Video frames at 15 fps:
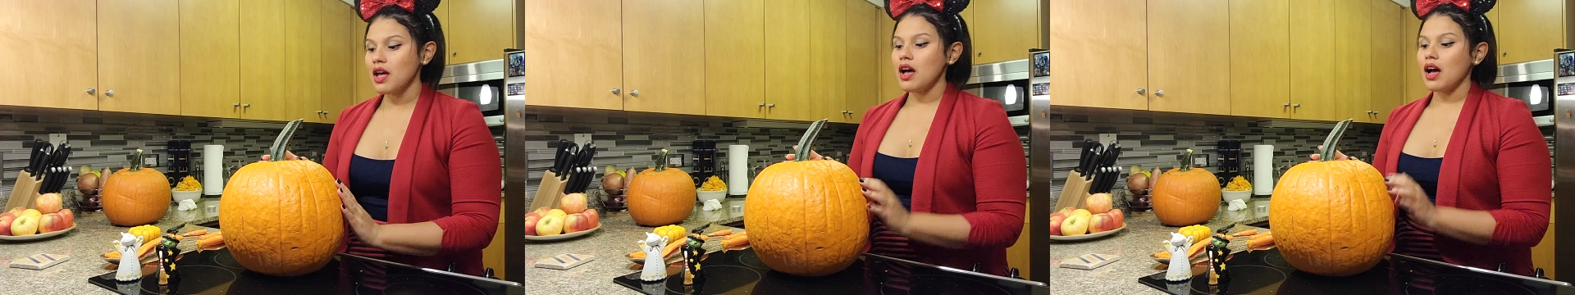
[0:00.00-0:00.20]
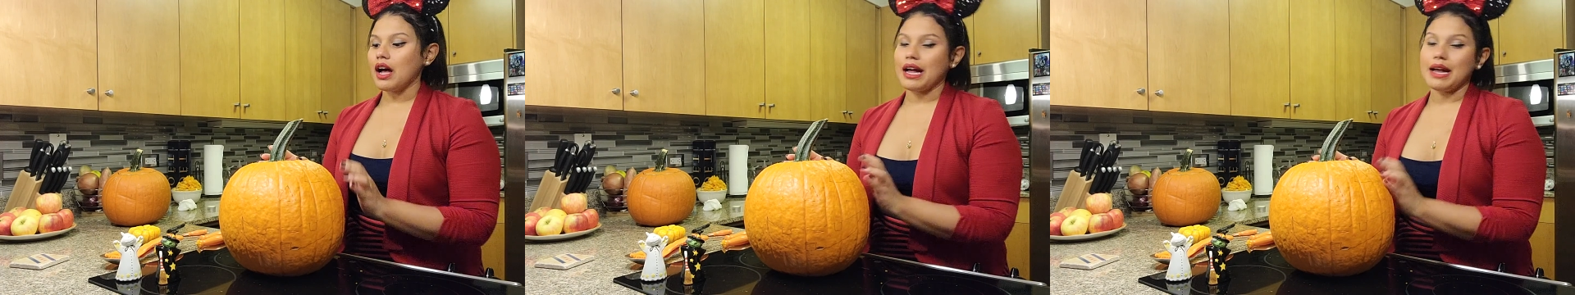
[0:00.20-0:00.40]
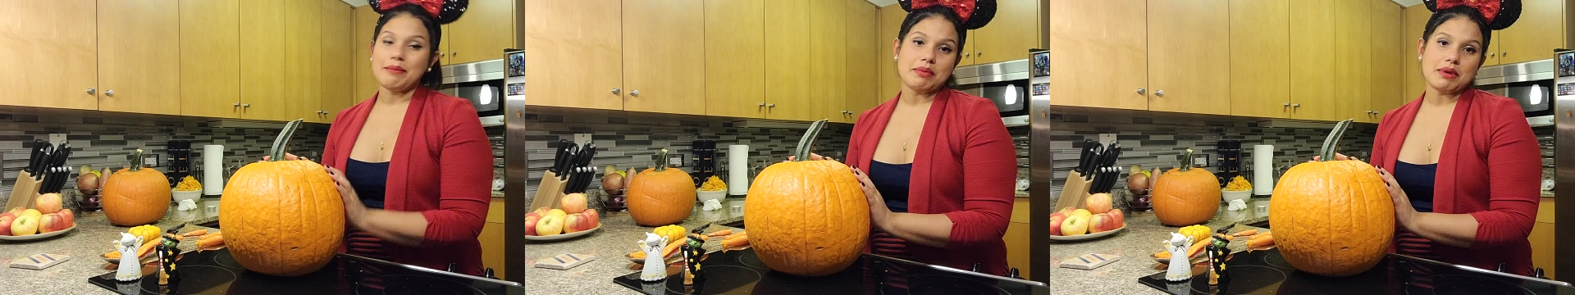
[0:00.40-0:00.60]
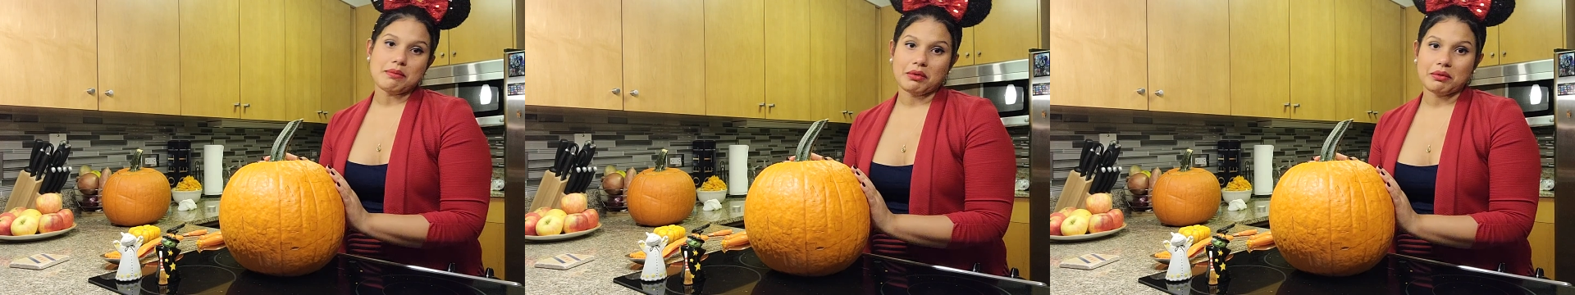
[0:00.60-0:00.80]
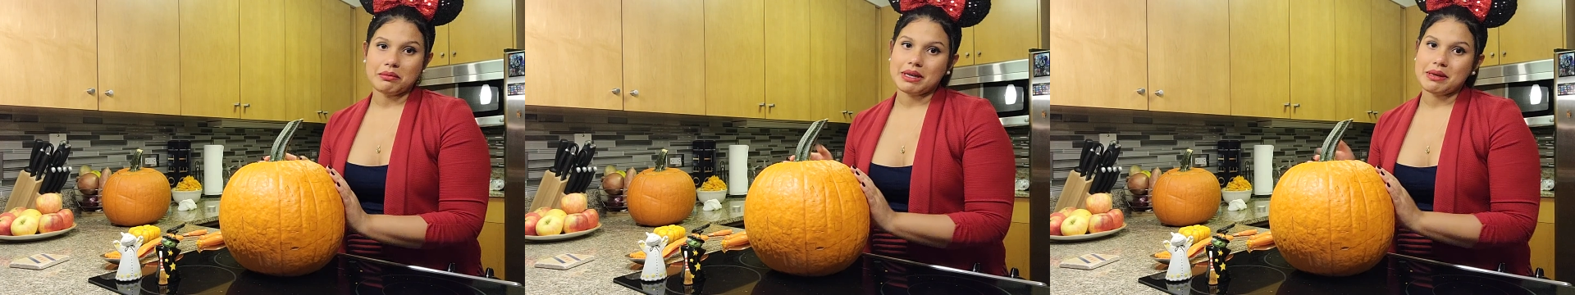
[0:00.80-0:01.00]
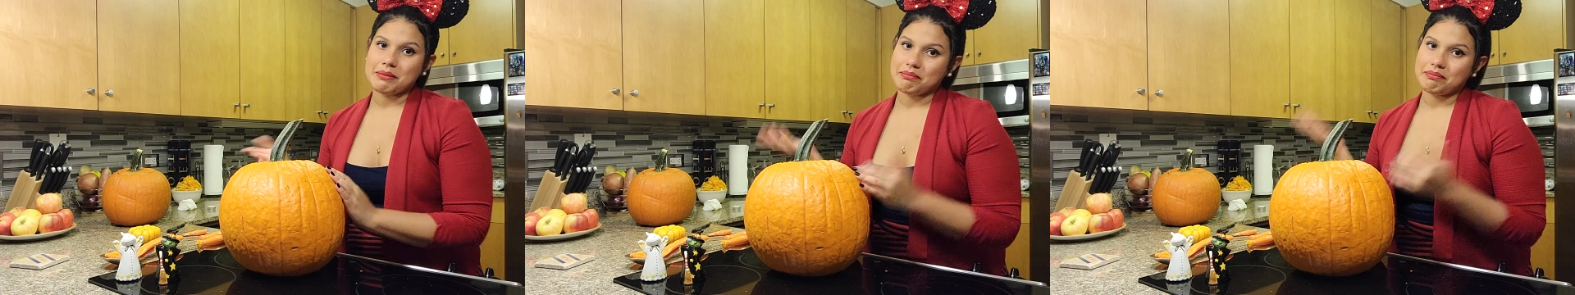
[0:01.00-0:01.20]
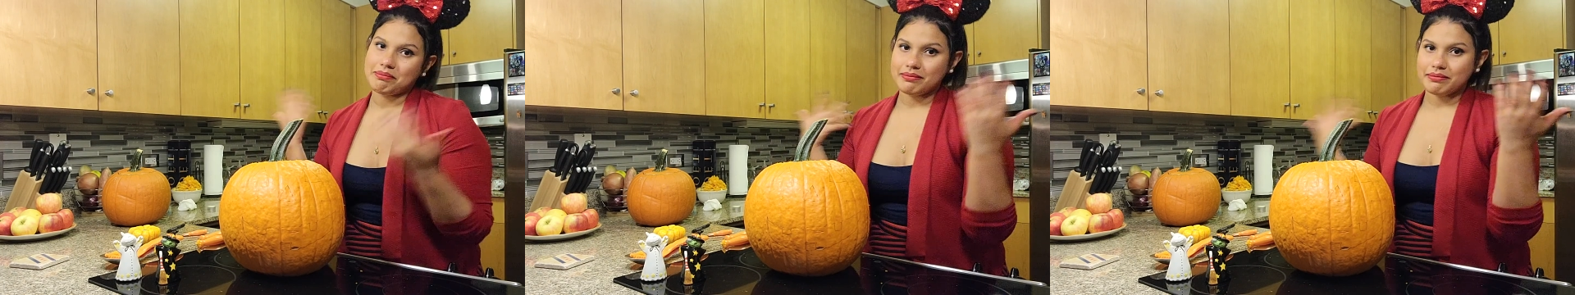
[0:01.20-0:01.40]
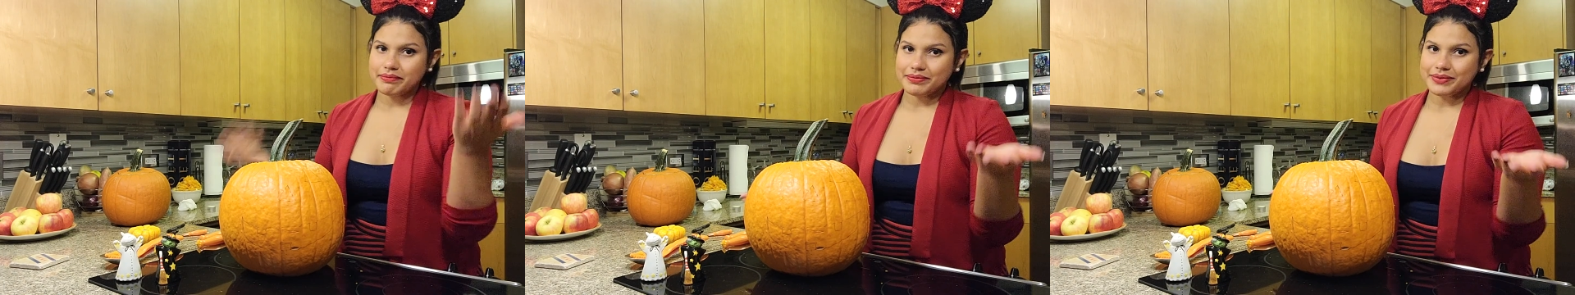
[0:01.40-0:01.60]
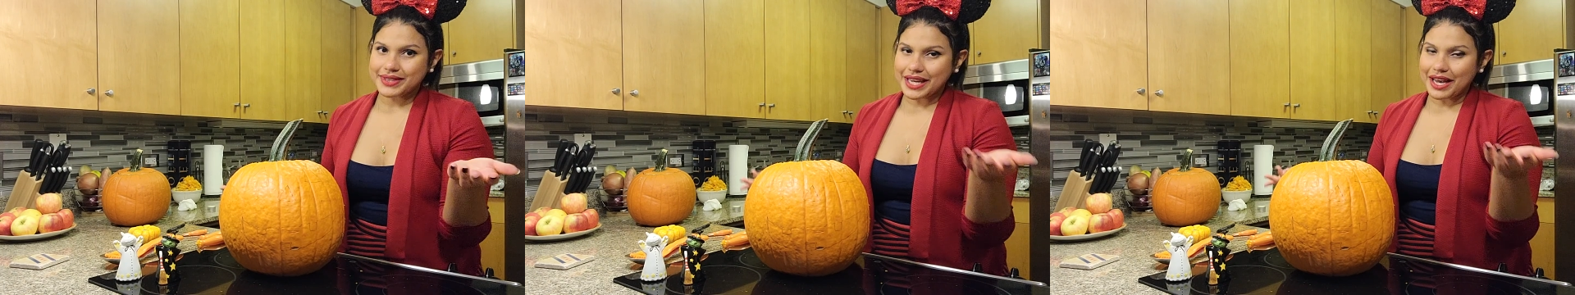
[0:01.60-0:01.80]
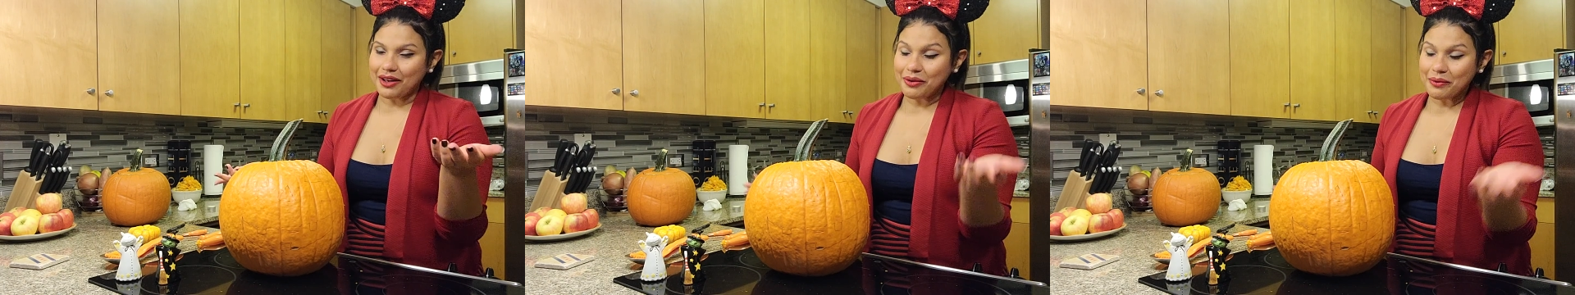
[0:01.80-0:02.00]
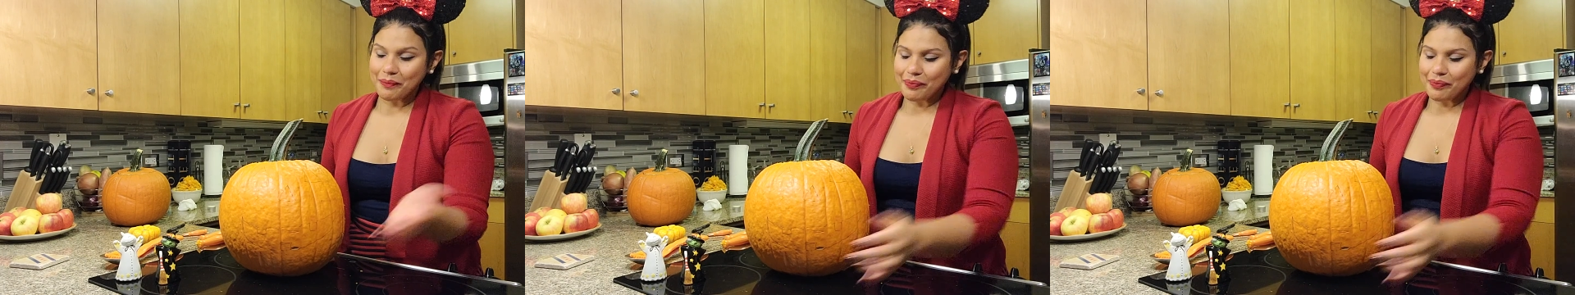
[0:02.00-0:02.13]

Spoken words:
and people might tell.